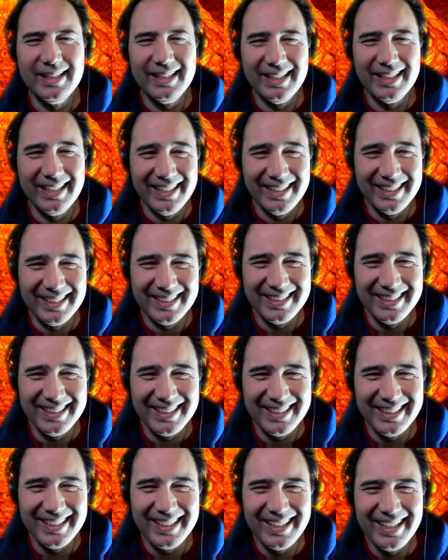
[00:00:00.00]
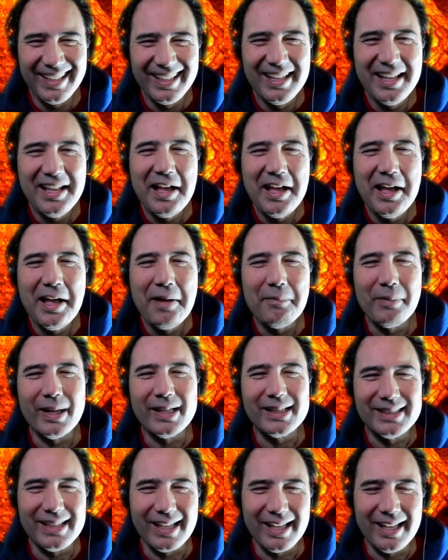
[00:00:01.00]

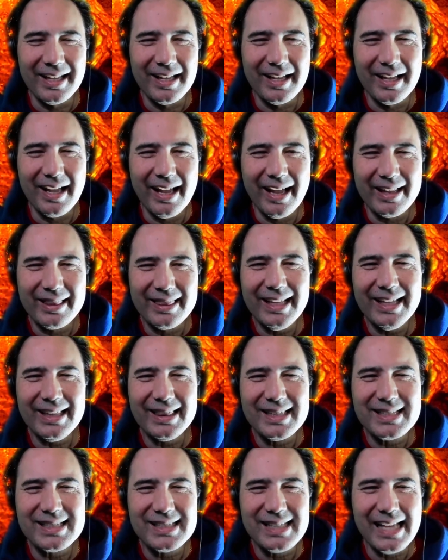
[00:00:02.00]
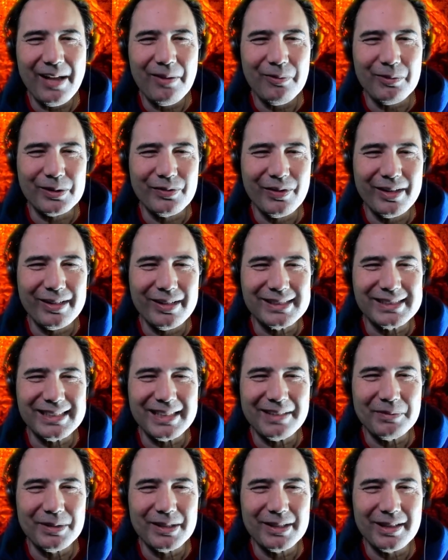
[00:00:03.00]
But I think the sound was very
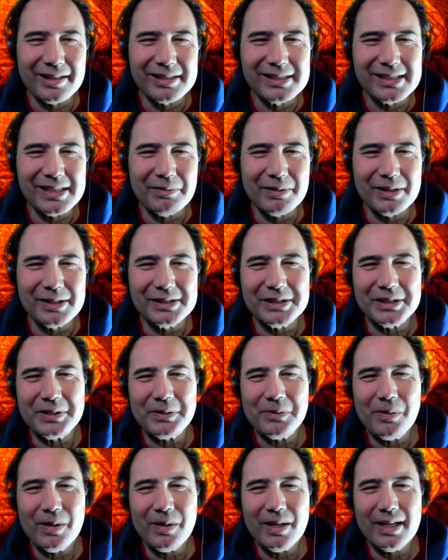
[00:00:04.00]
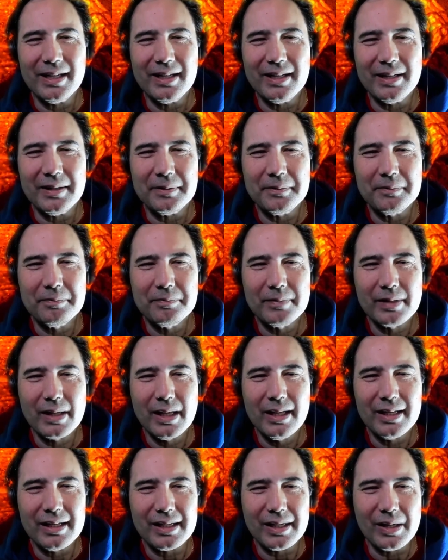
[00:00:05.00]
similar to
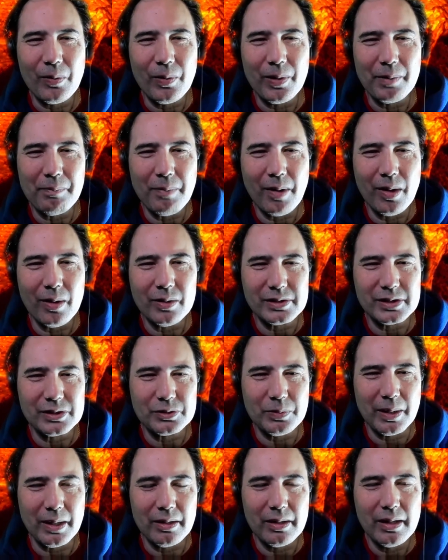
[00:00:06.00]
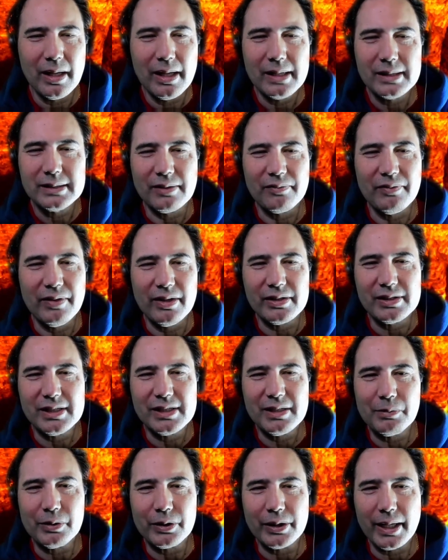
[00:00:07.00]
Going Balls as well. So very
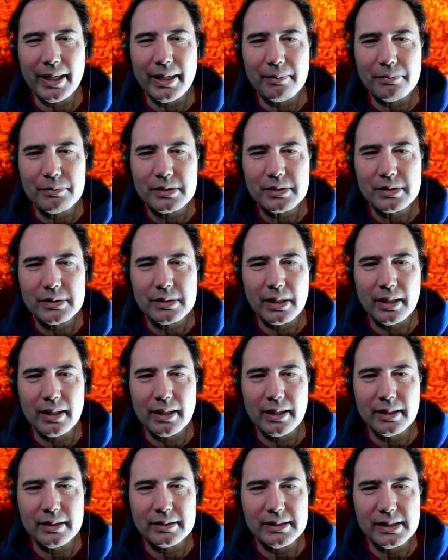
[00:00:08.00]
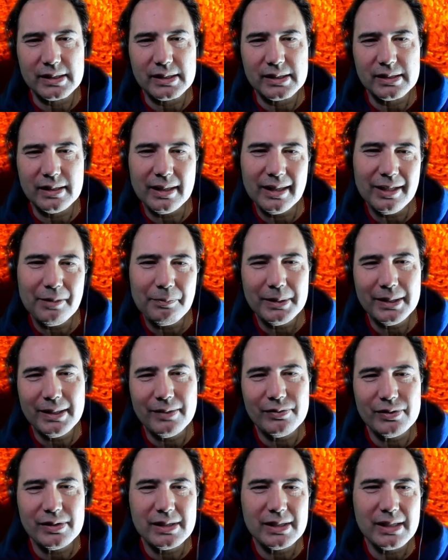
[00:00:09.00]
similar games, just a little bit
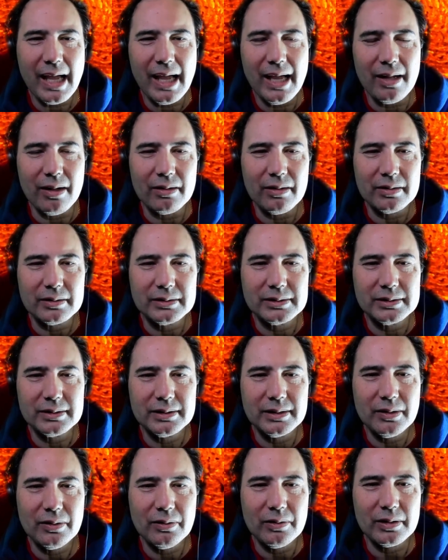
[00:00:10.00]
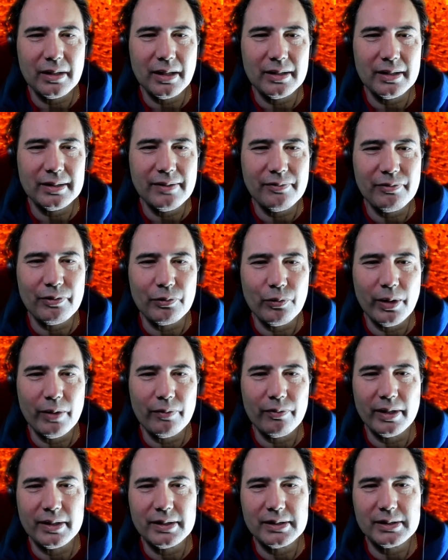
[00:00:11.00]
different styles. A different riff,
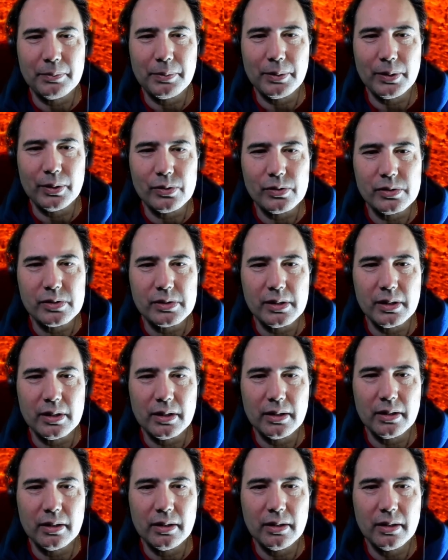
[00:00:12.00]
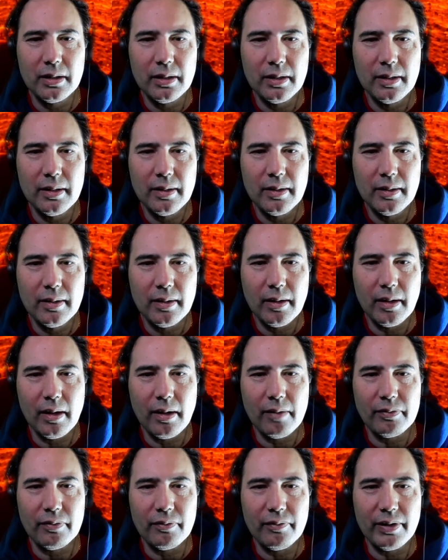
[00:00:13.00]
I suppose,
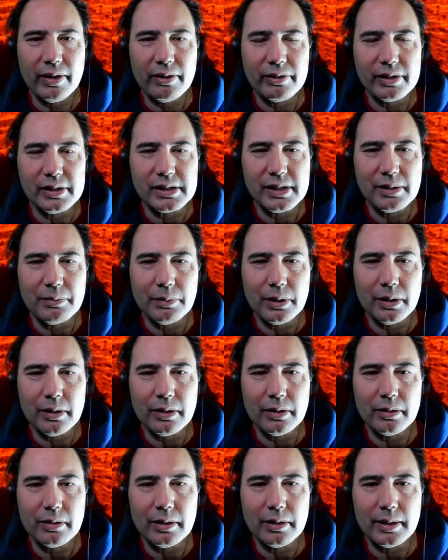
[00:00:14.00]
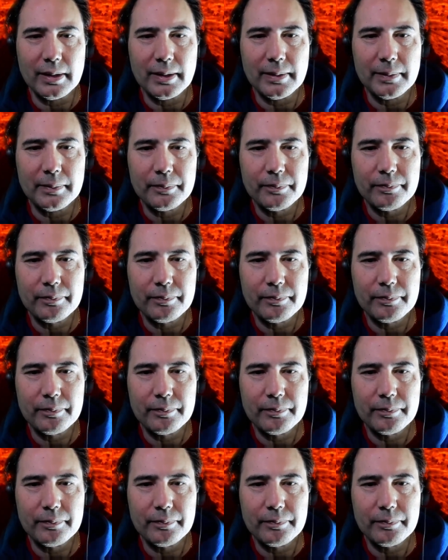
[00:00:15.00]
off a very similar